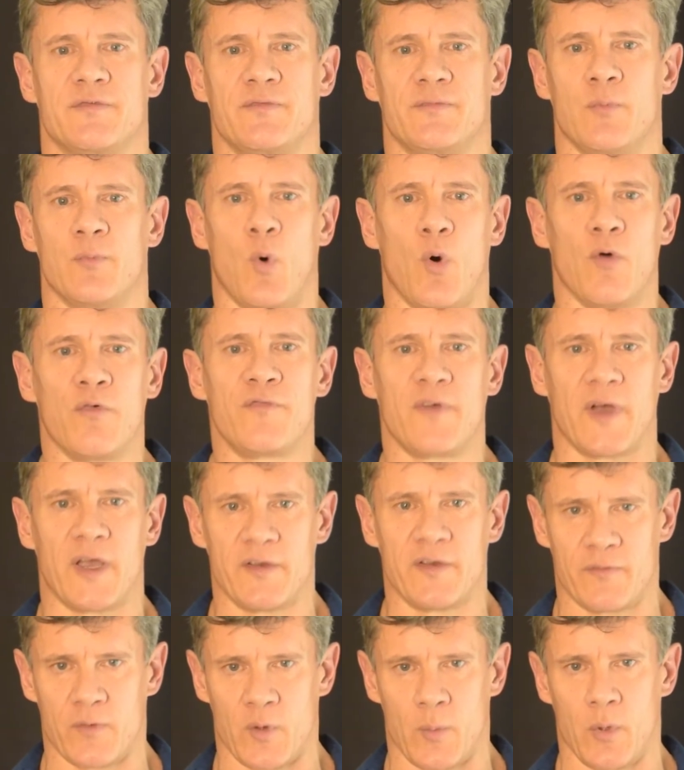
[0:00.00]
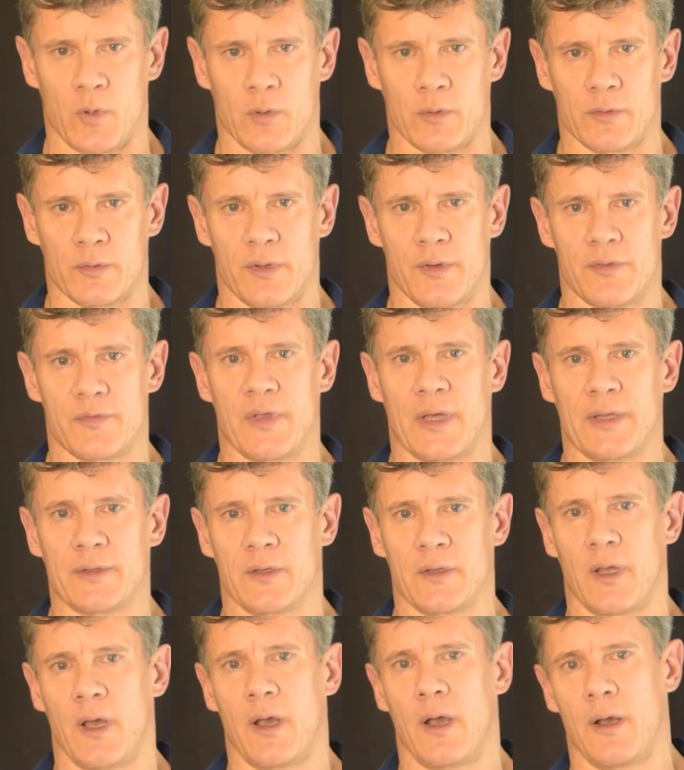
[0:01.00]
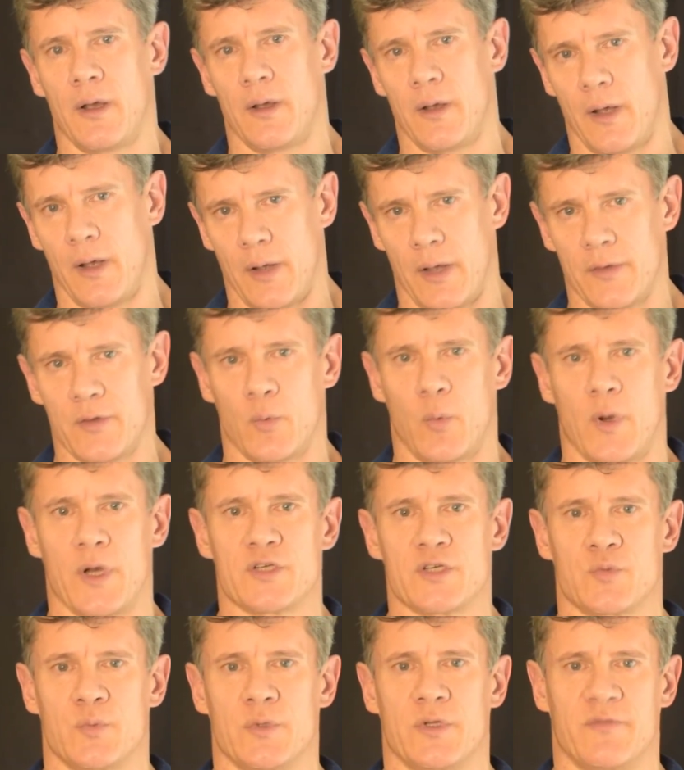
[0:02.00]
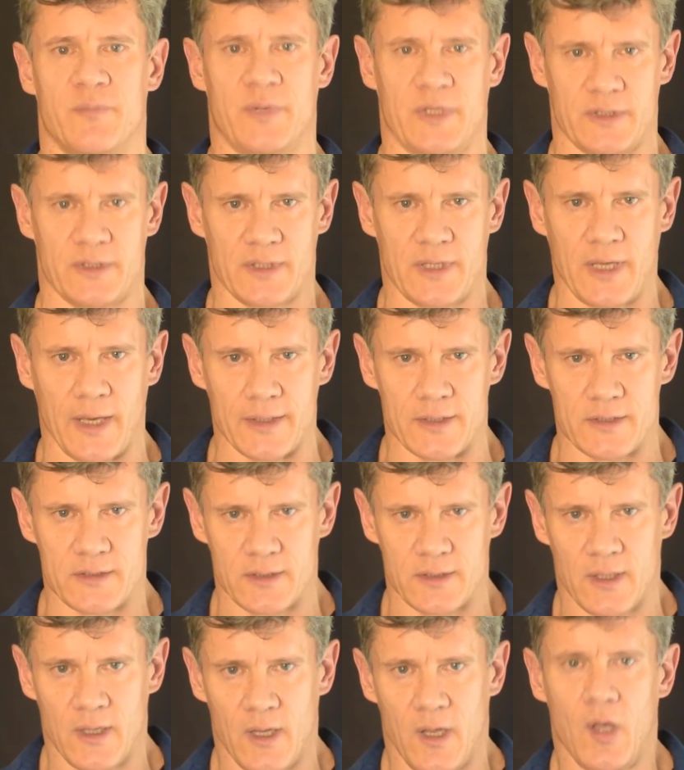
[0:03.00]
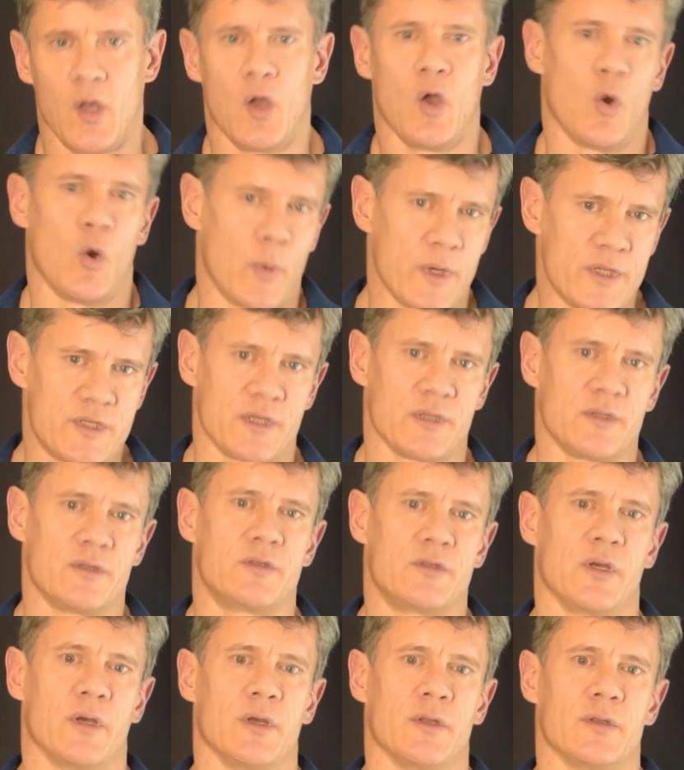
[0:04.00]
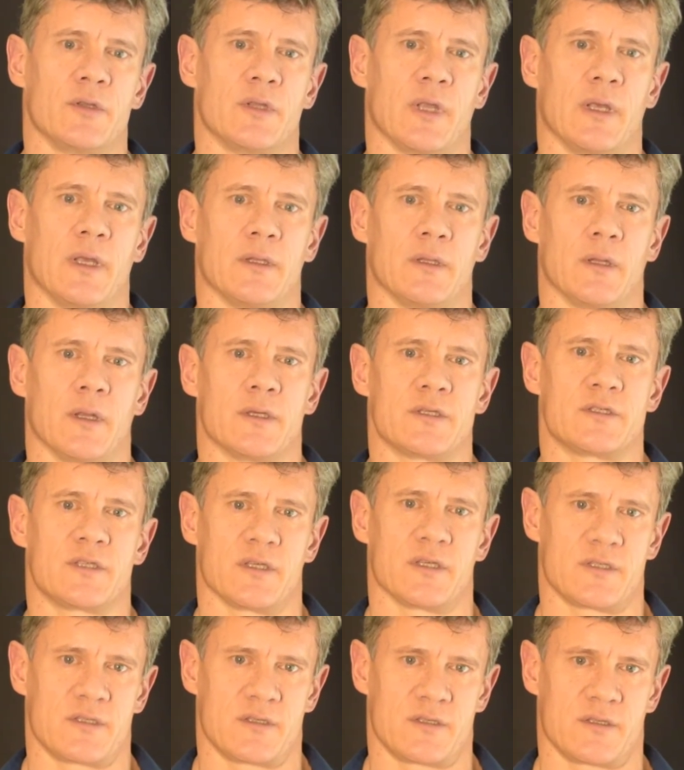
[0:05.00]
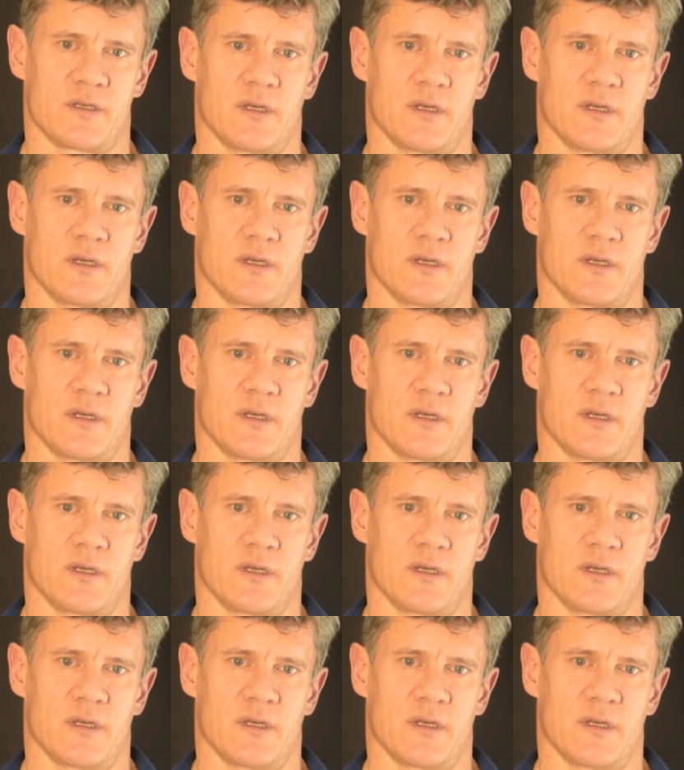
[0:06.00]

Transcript: more favorable than otherwise would have been the case, which in turn then assists